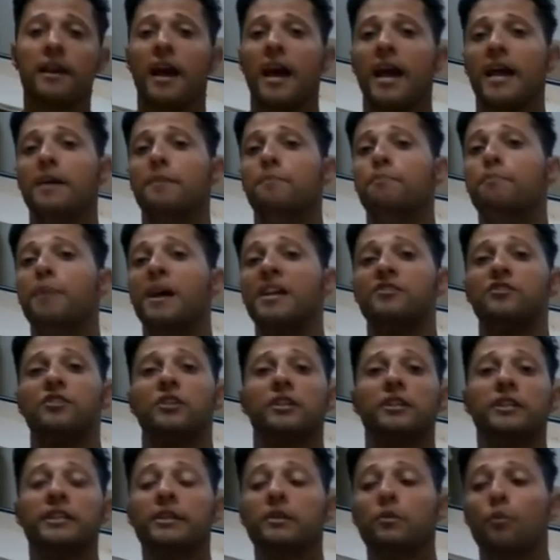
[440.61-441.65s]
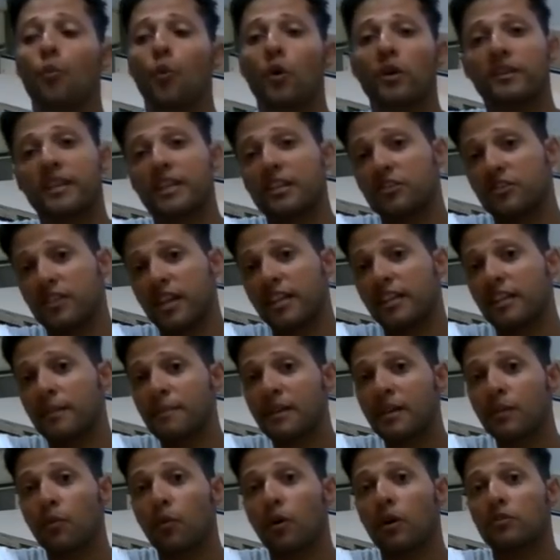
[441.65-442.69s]
and basically what they said to
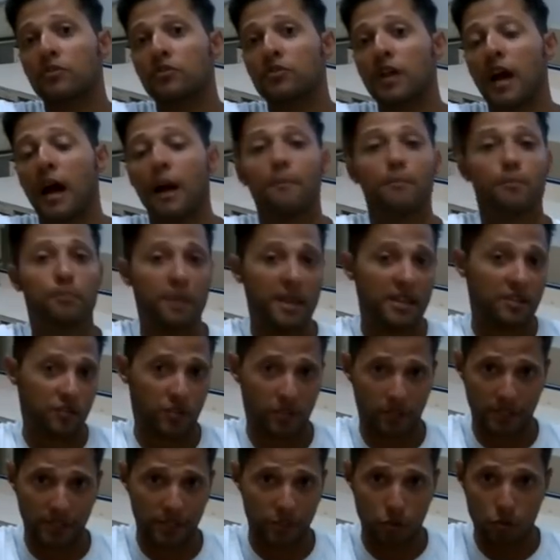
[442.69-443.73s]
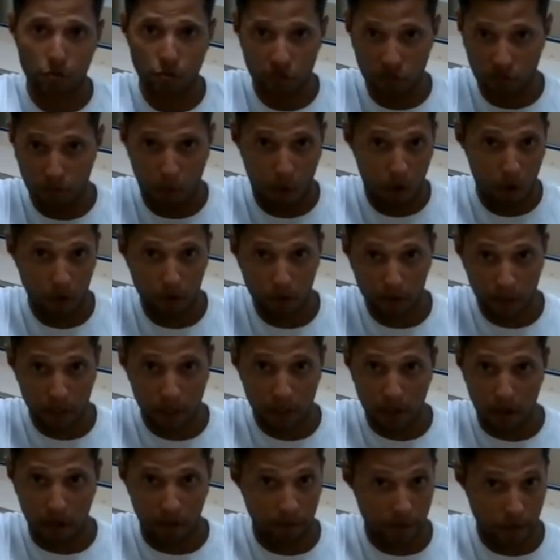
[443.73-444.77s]
me was I'm basically too small
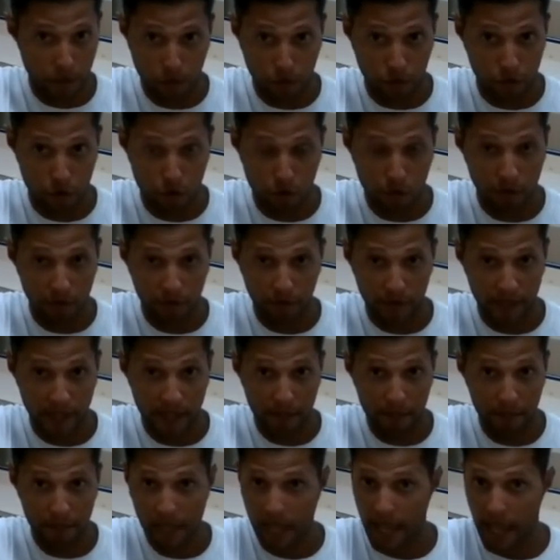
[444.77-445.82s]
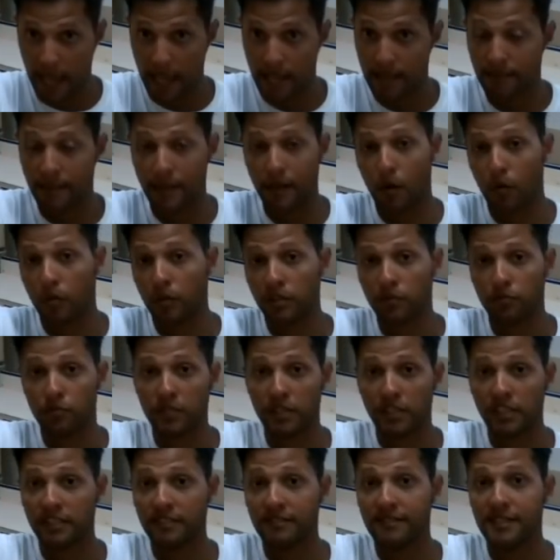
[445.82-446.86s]
of a YouTuber for them, and they only
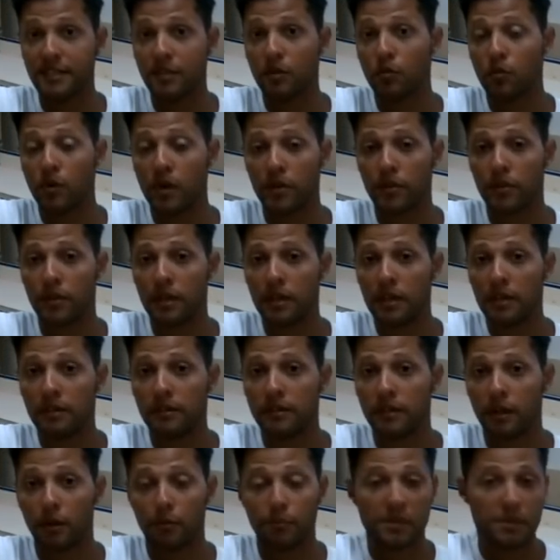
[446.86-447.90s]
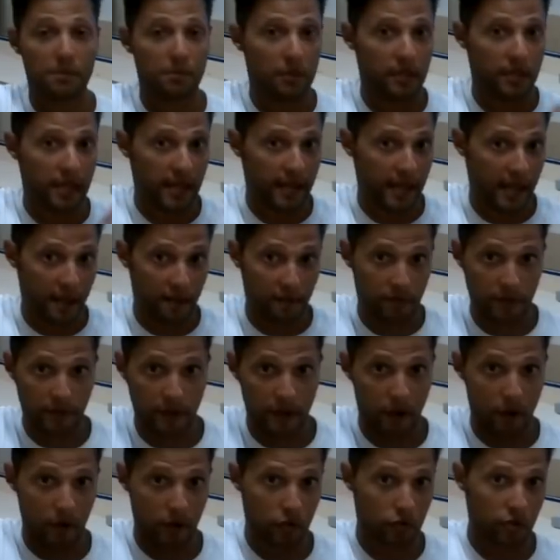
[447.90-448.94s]
really deal with people that have
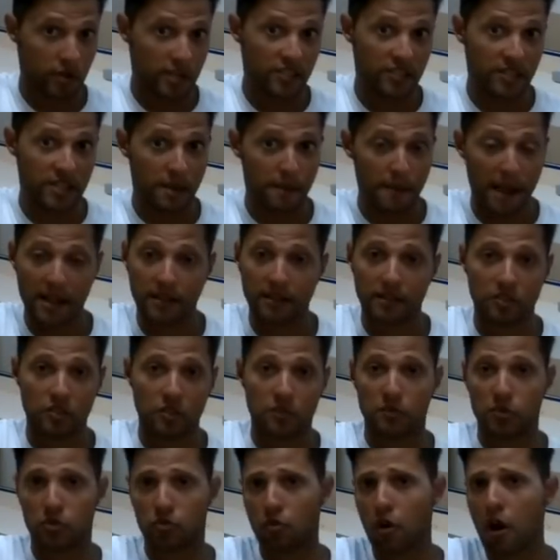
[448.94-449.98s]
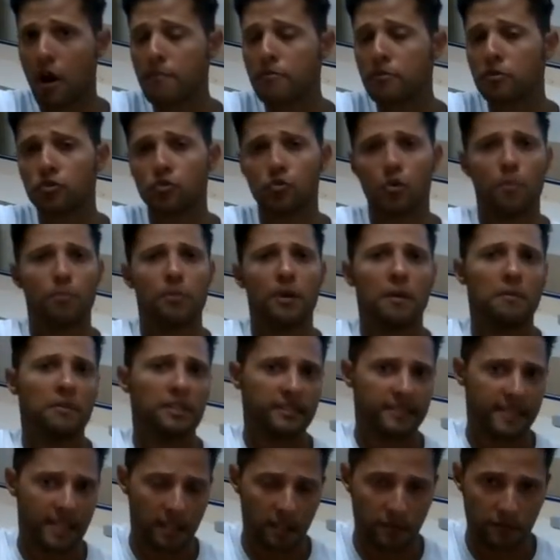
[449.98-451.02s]
crazy amount of subscribers or
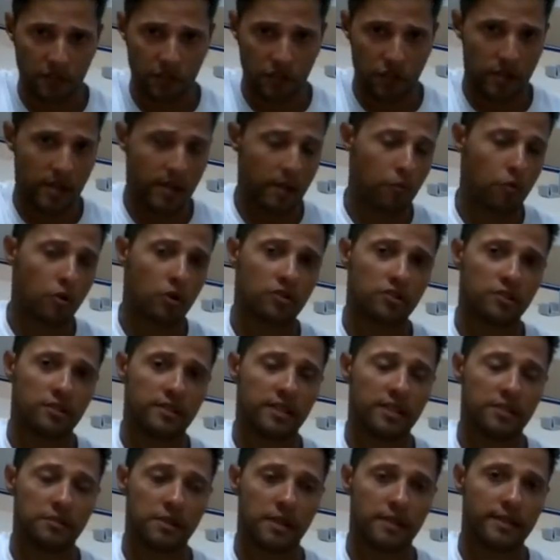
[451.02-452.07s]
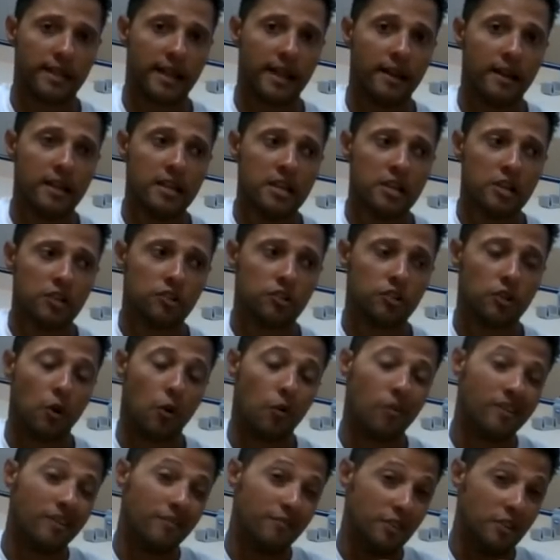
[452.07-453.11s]
public television networks and things like that.
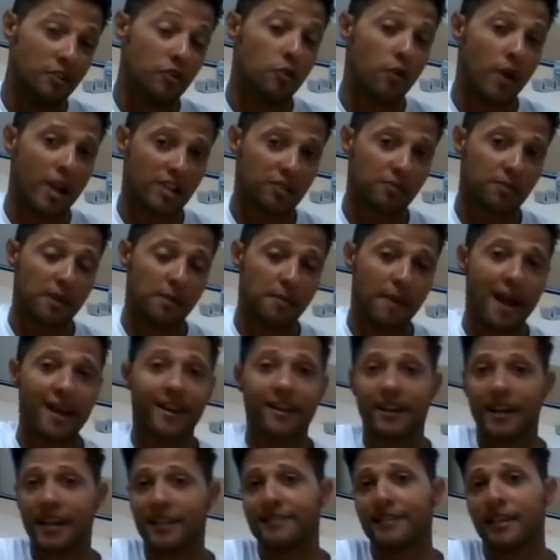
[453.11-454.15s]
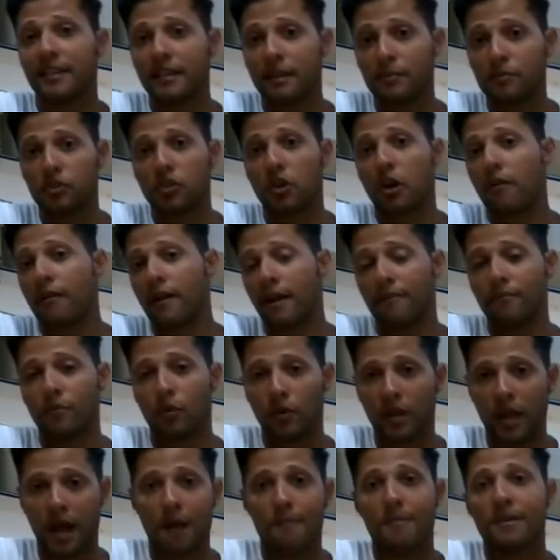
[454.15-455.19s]
So if you do ask me about it and I tell you I'm sorry, I have no
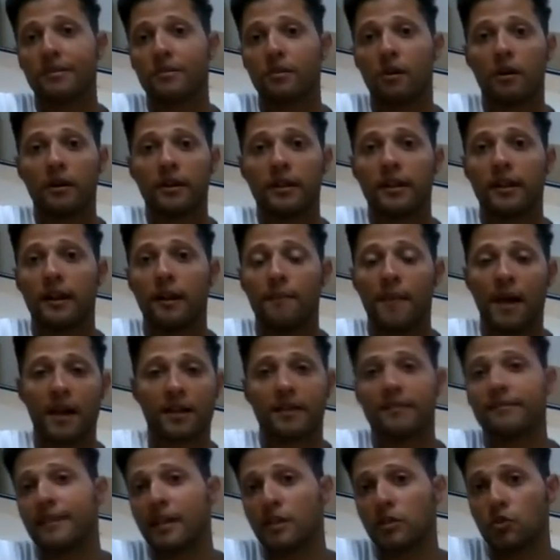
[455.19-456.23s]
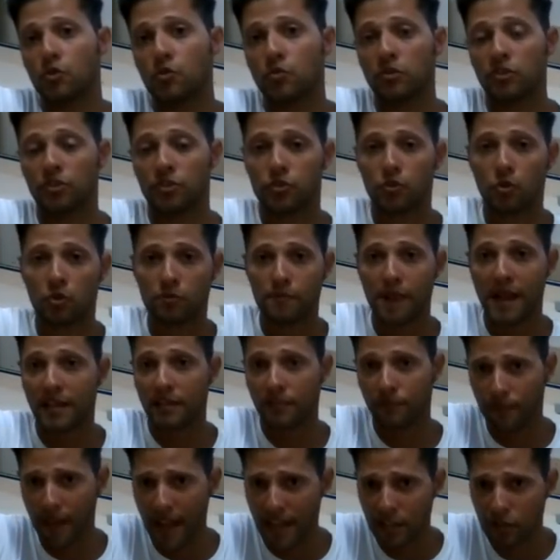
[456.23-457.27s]
comment on it, and I'm not going to tell you who the saw
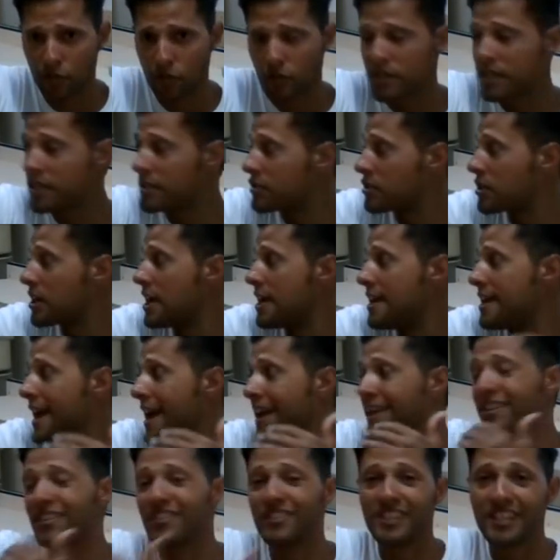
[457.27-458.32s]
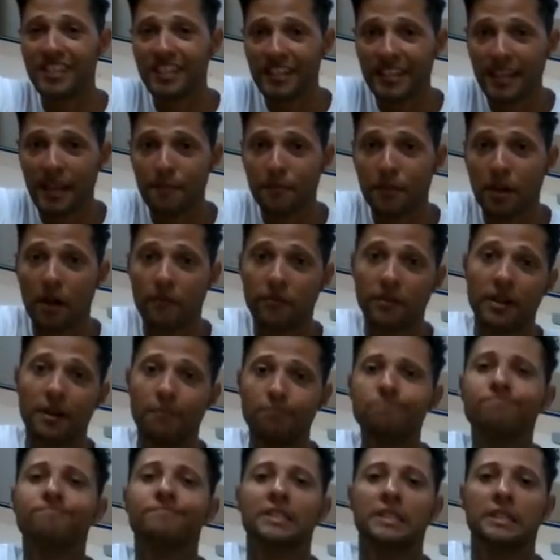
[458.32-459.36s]
manufacturer is, and you see the name covered
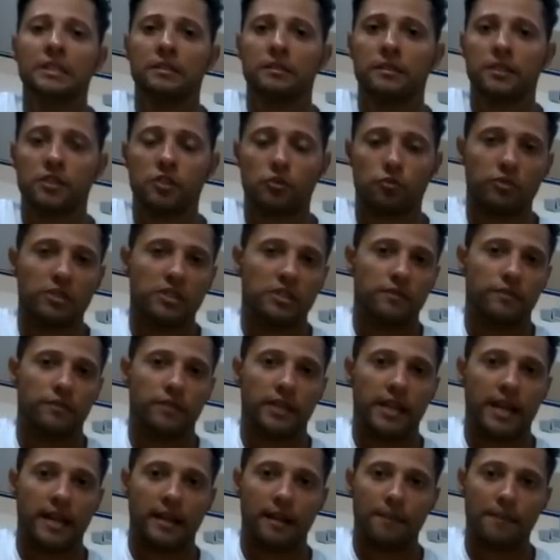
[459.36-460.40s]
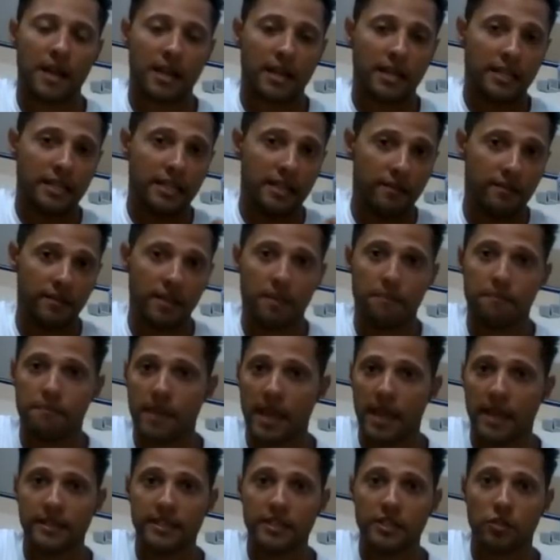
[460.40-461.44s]
up, there's a reason for that. I'm not going to give them
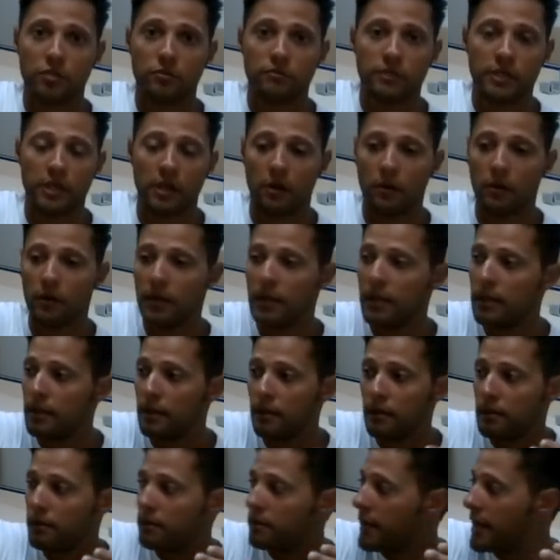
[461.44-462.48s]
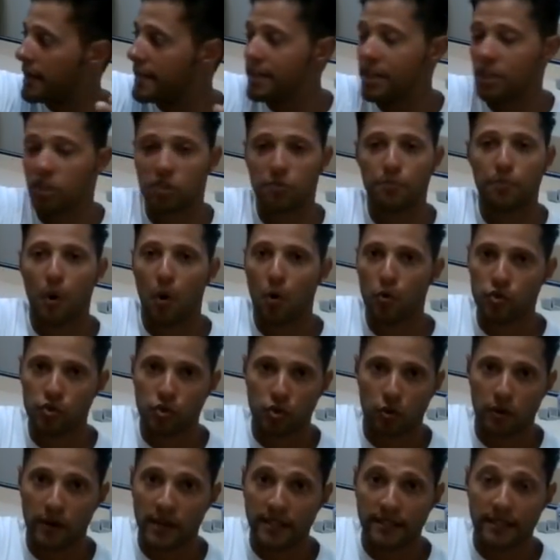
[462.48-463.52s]
any
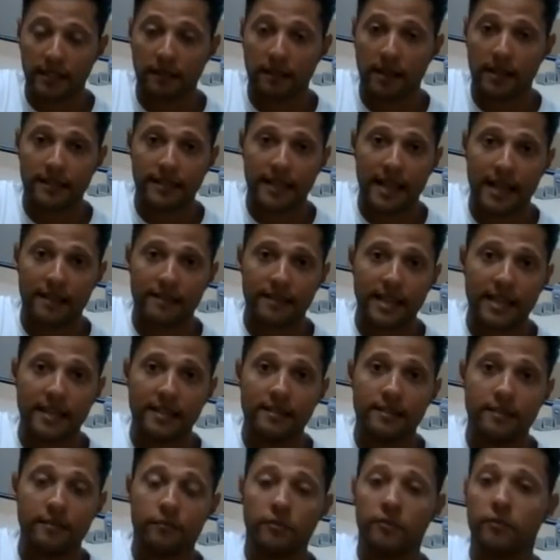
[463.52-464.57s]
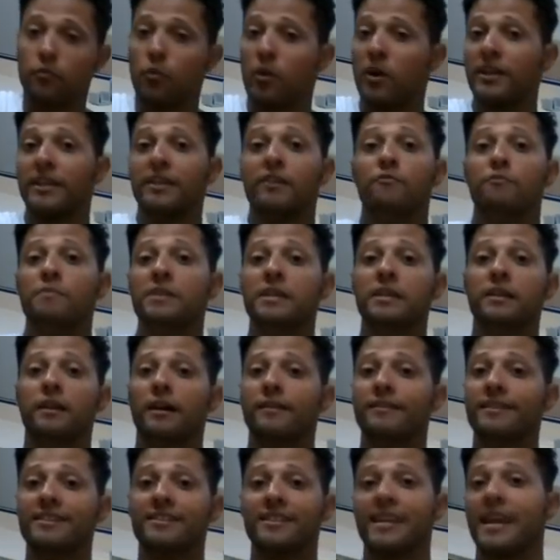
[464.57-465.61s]
exposure or anything like that. They didn't even want to give me
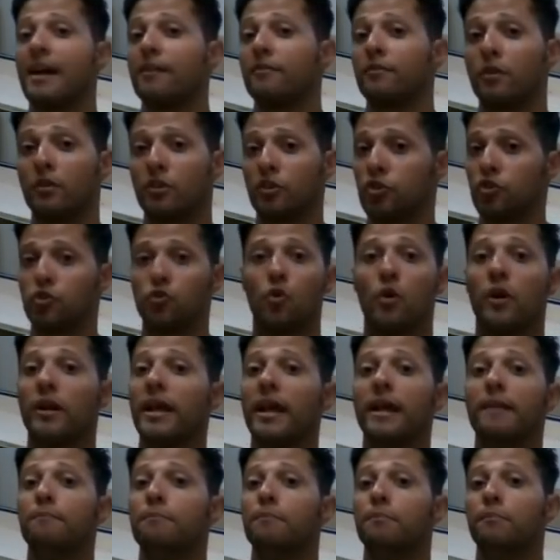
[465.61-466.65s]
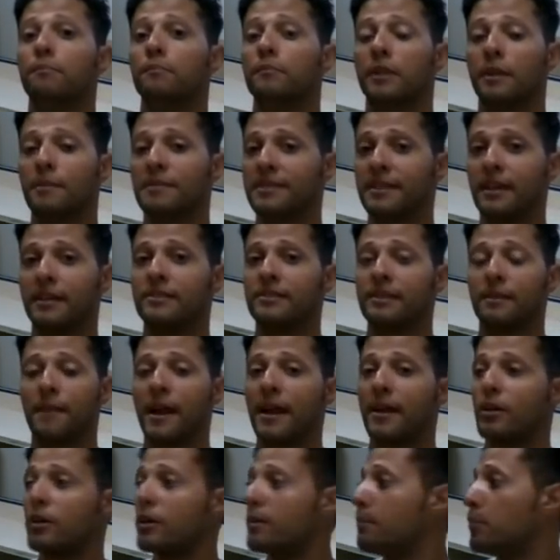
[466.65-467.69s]
a discount on a saw, and let me tell you something,
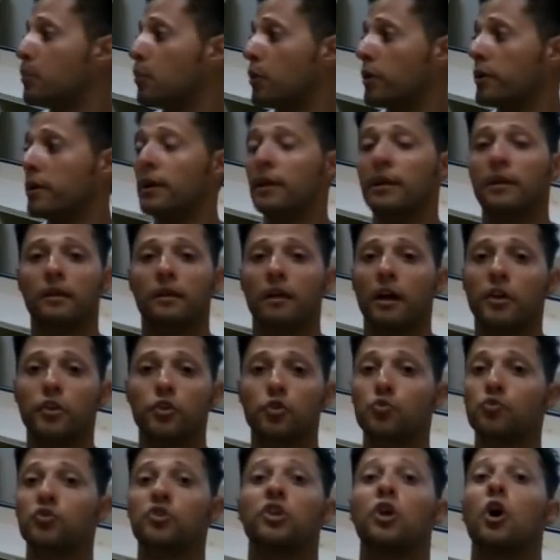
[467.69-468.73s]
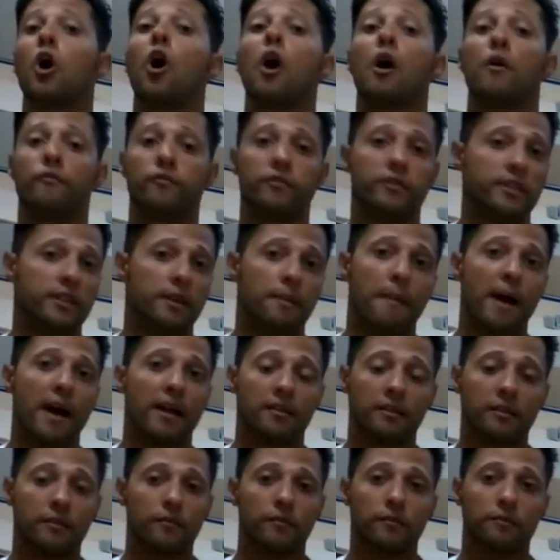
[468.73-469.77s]
I could have bought a used car for the
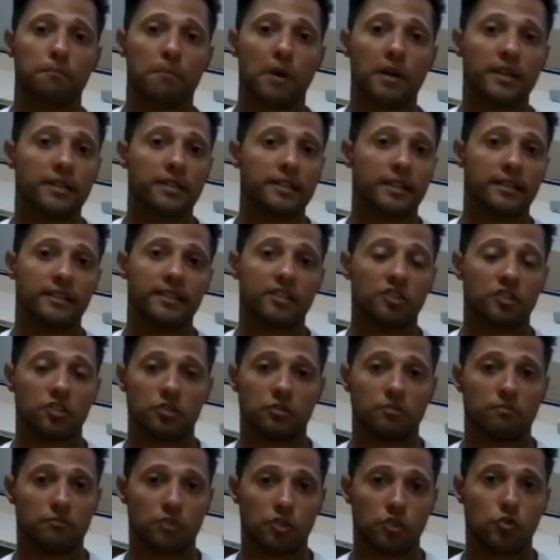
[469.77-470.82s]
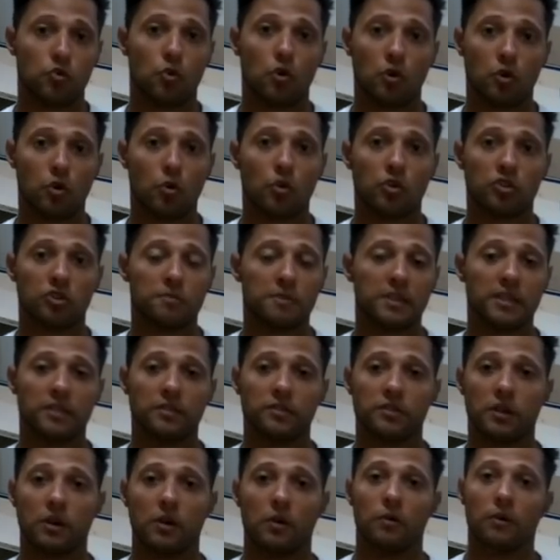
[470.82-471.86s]
amount of money that this saw cost me.
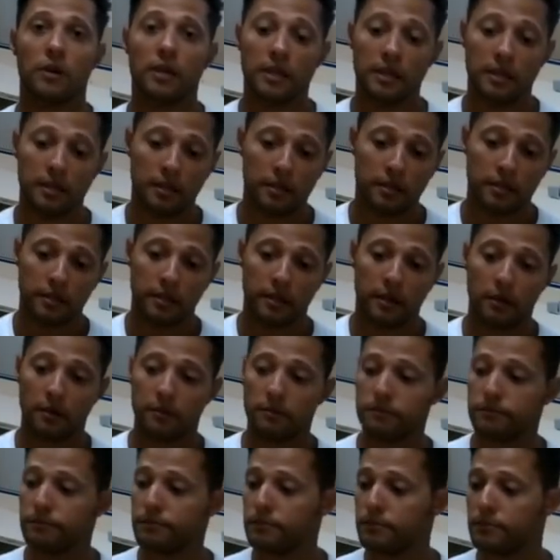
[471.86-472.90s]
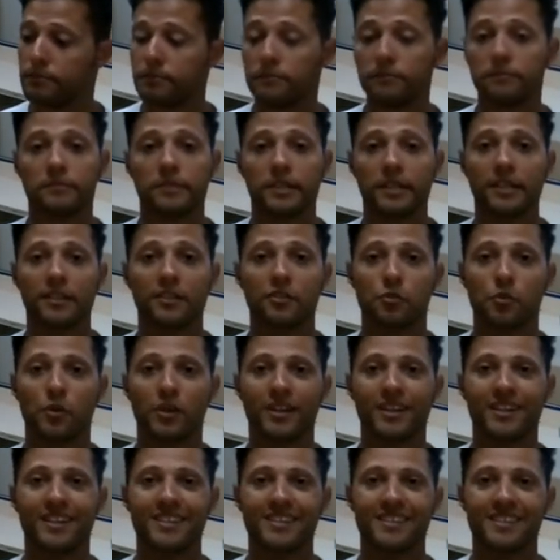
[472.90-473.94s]
So, it is what
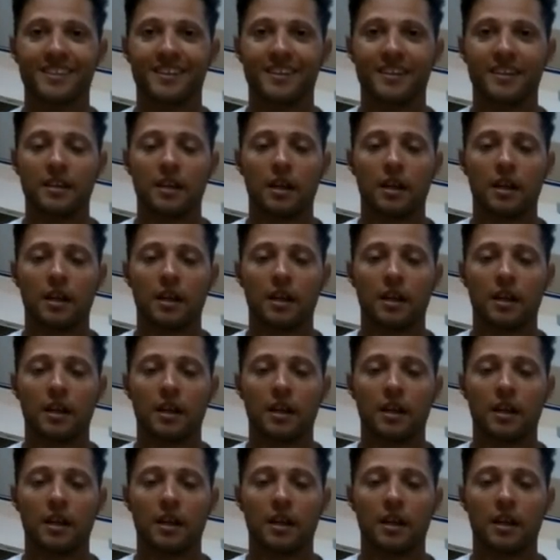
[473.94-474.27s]
it is.